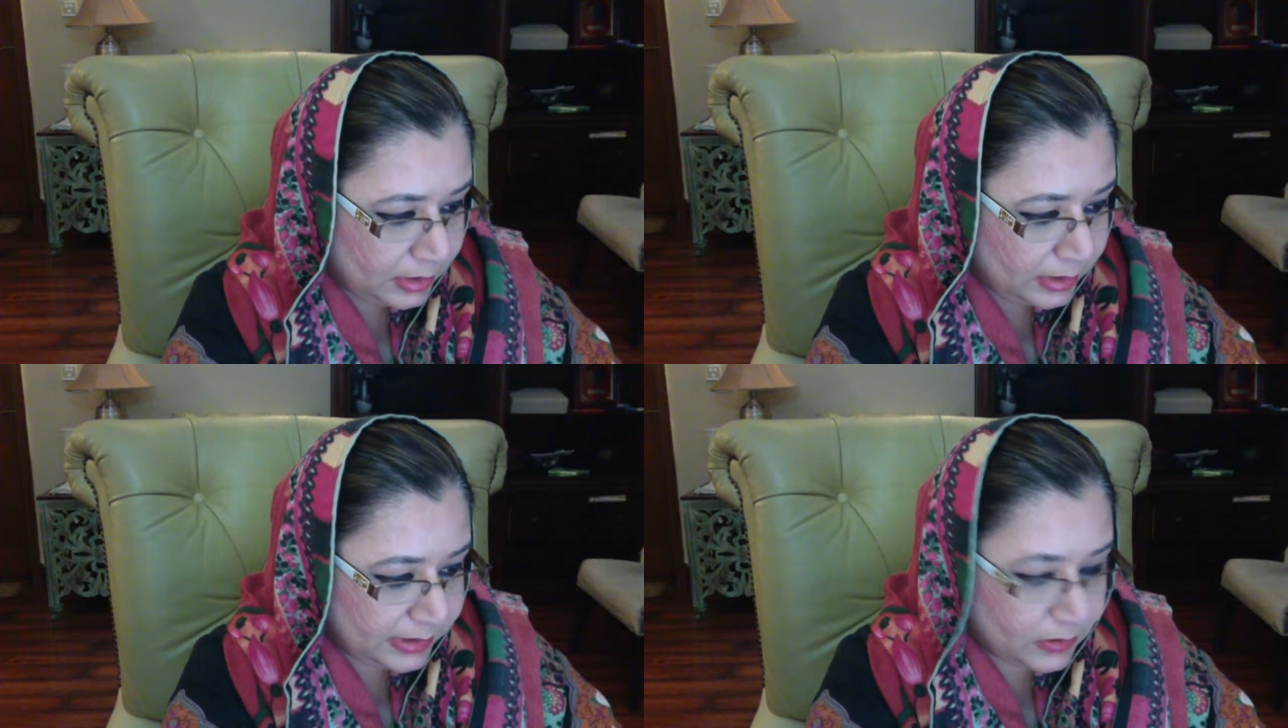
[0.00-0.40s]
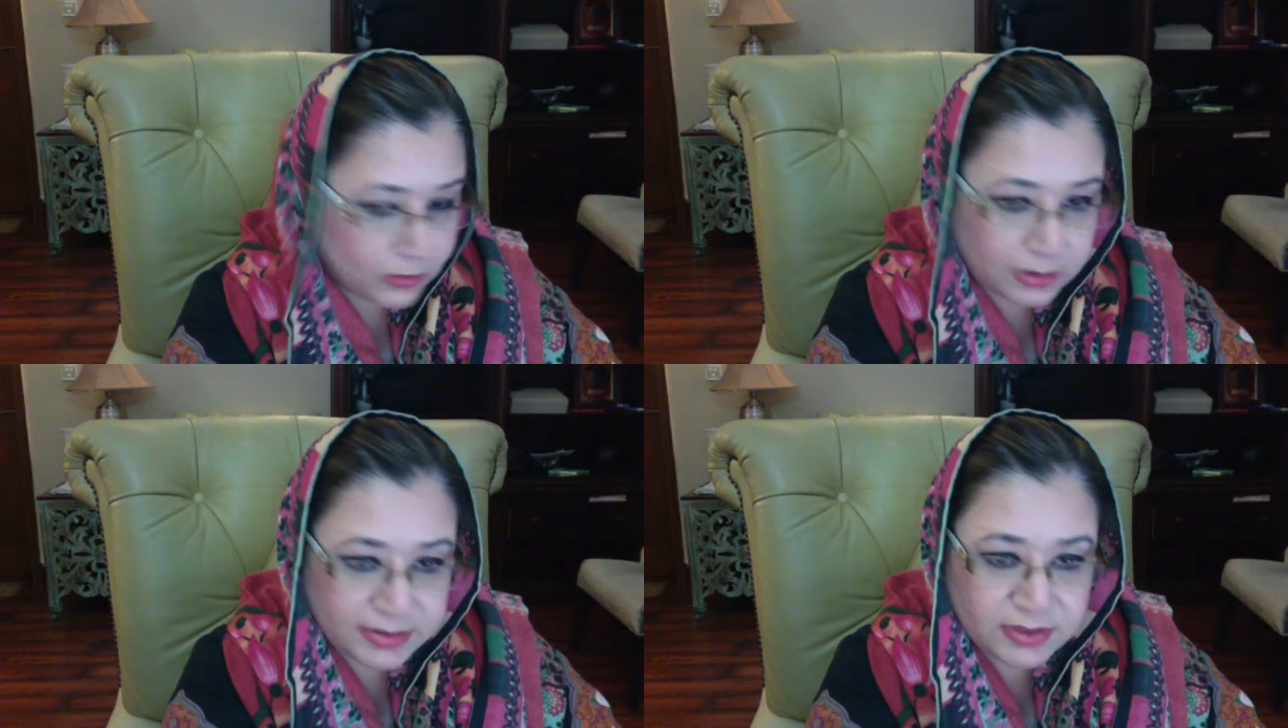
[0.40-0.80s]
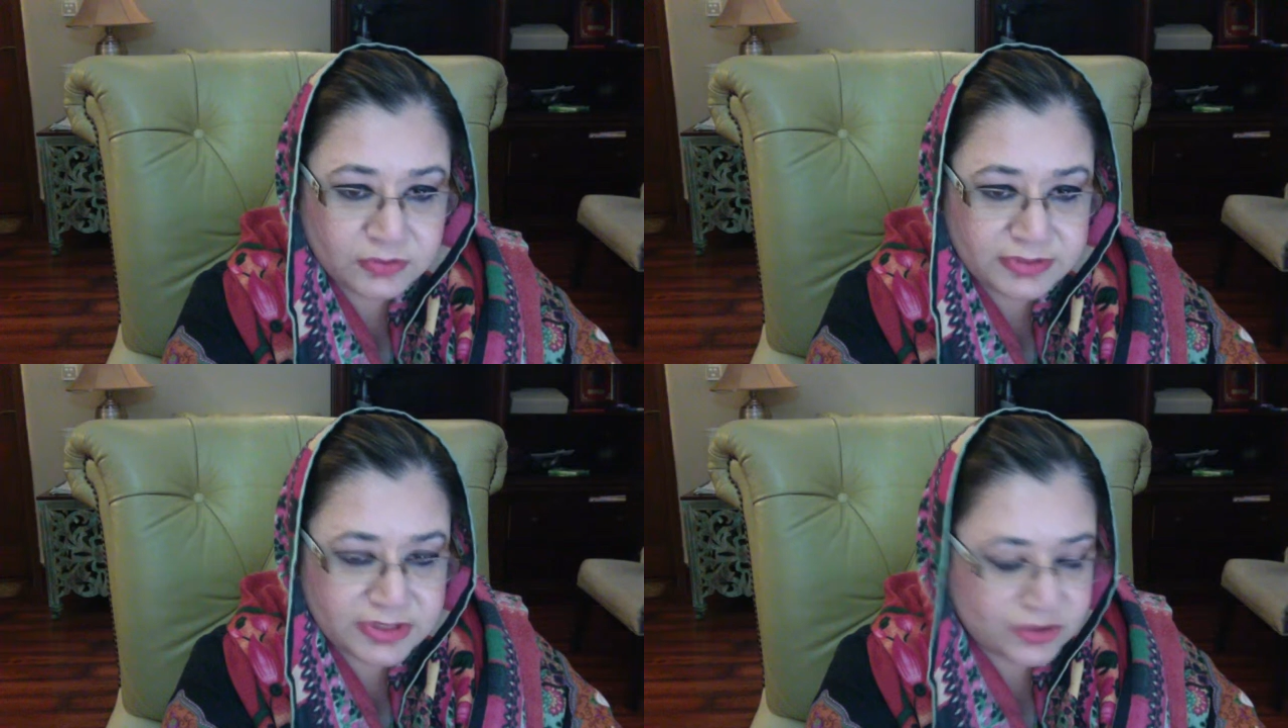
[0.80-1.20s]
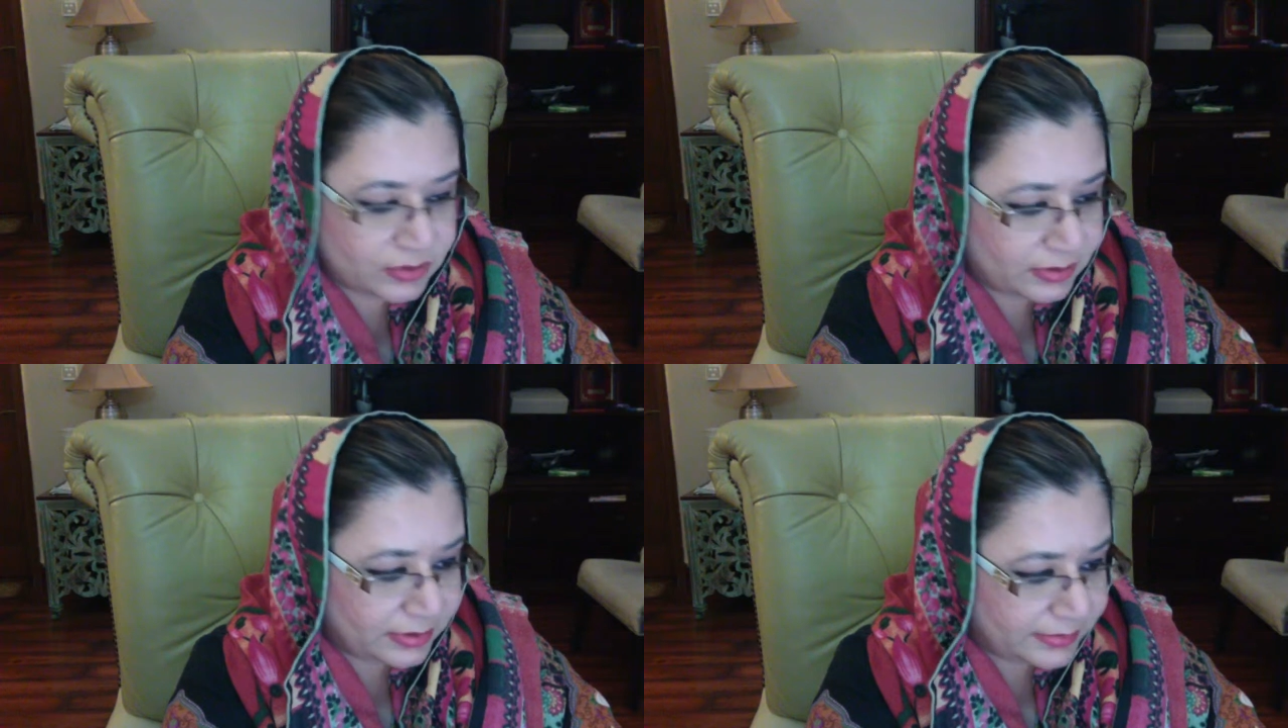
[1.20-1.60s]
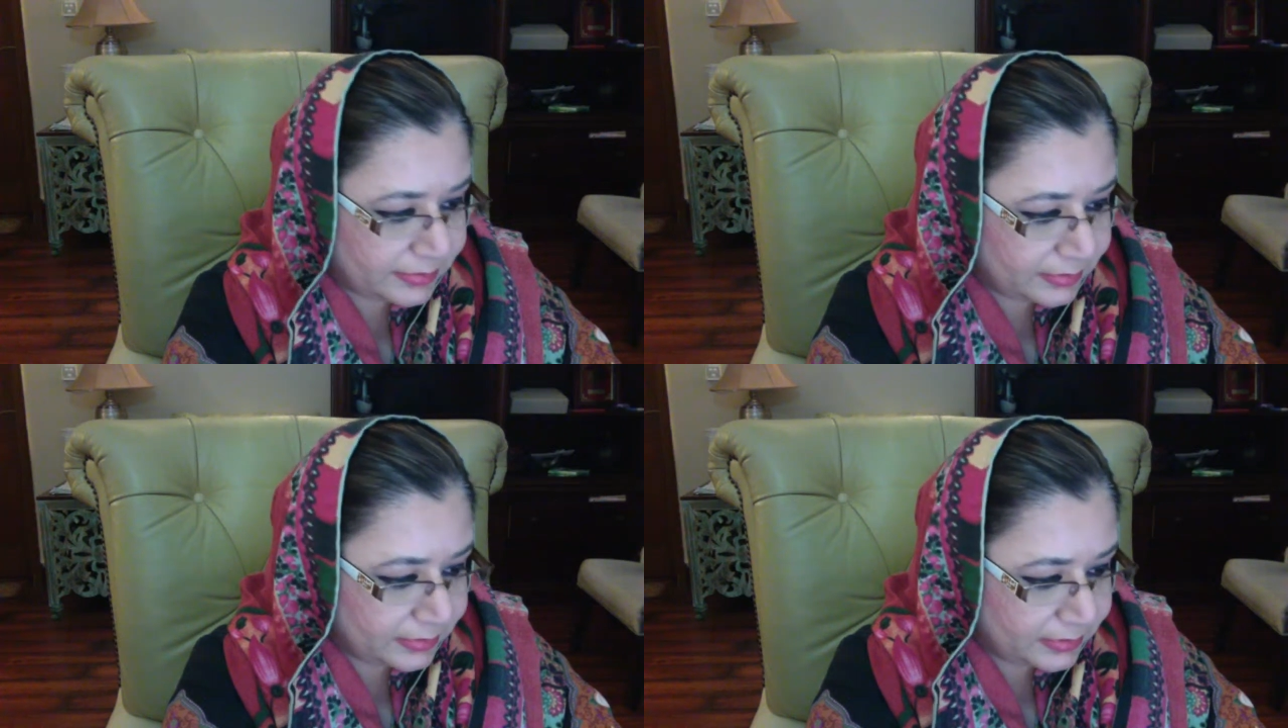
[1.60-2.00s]
According to its
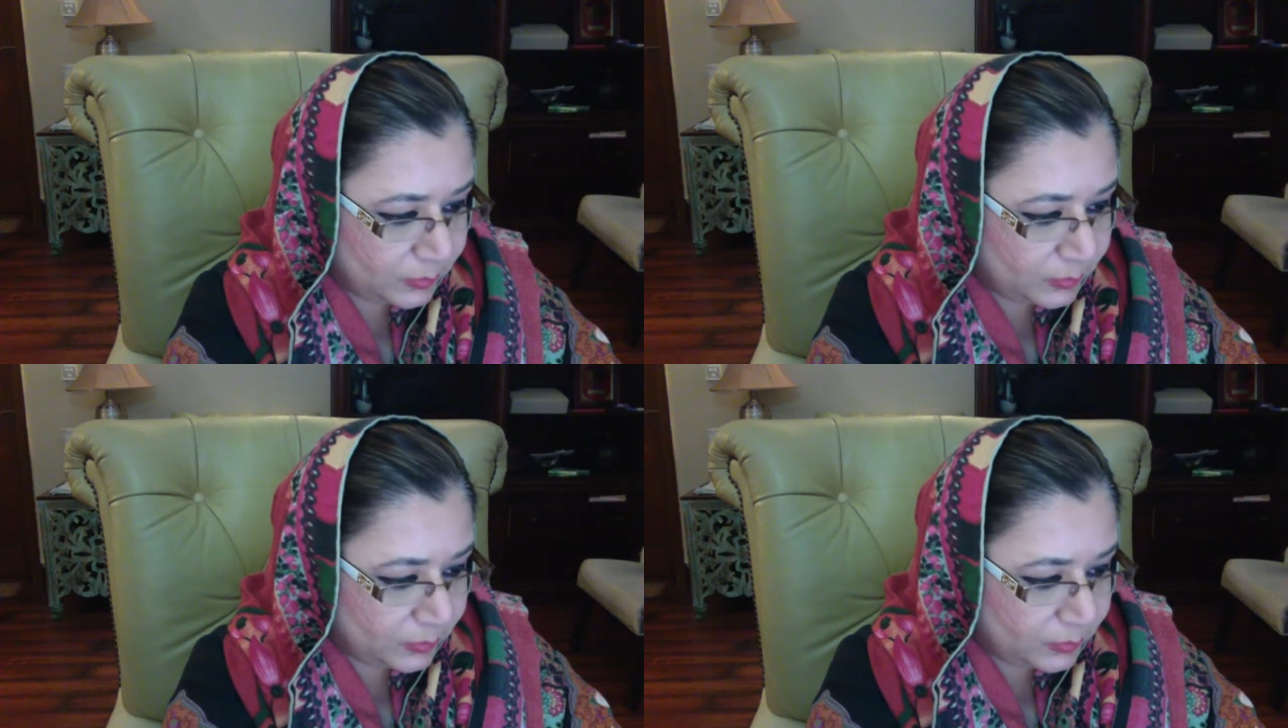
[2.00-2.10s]
charter,